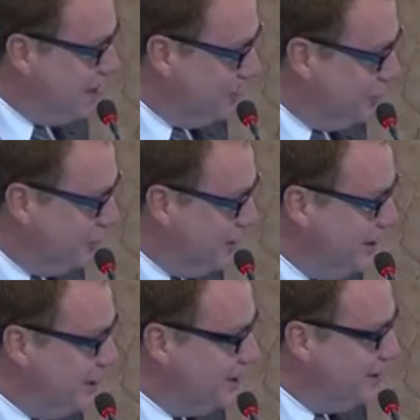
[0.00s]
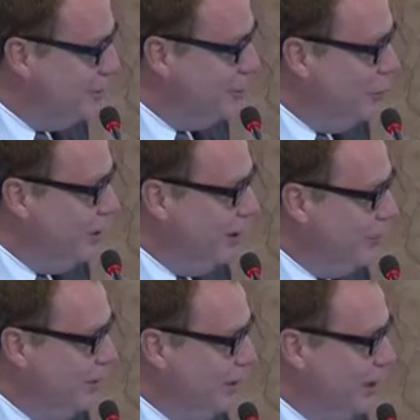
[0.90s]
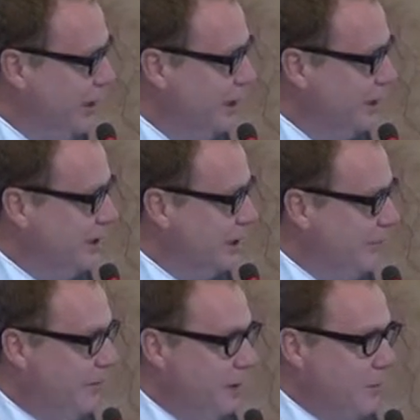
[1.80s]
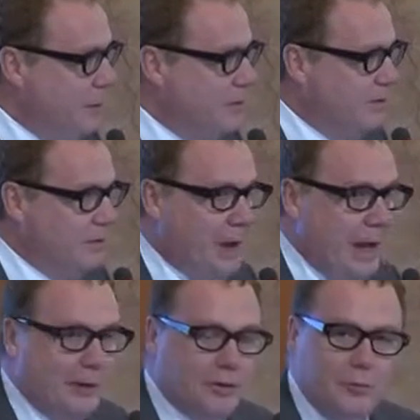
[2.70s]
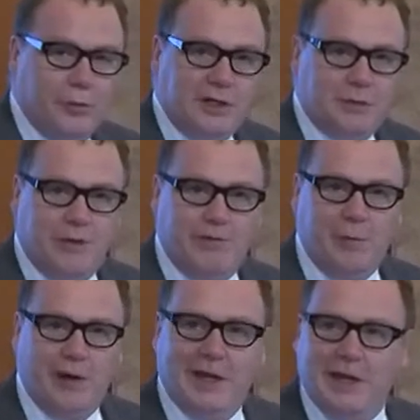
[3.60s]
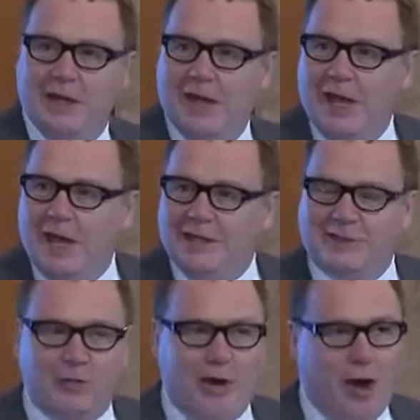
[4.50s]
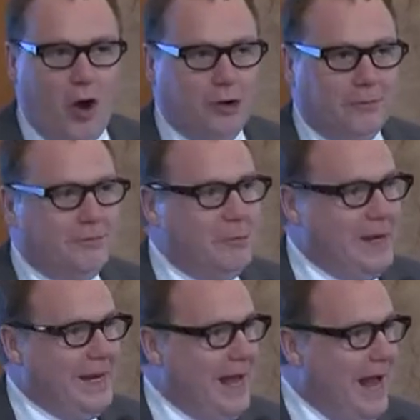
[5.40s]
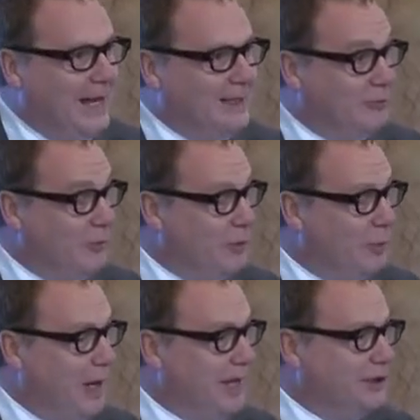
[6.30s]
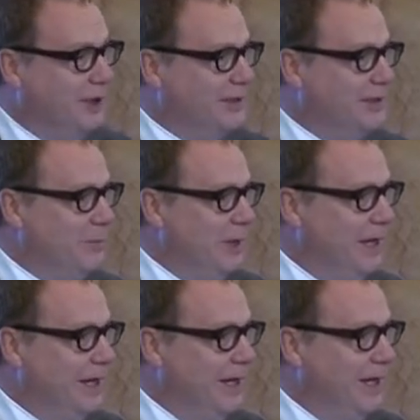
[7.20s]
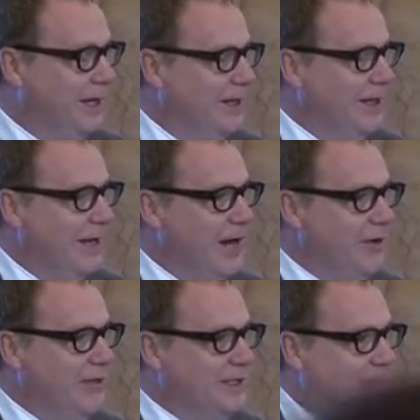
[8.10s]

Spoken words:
Secretaries. Good morning, all the dignified members of the panel. Good morning to everyone here. It's a great honor for me and a real pleasure to be here in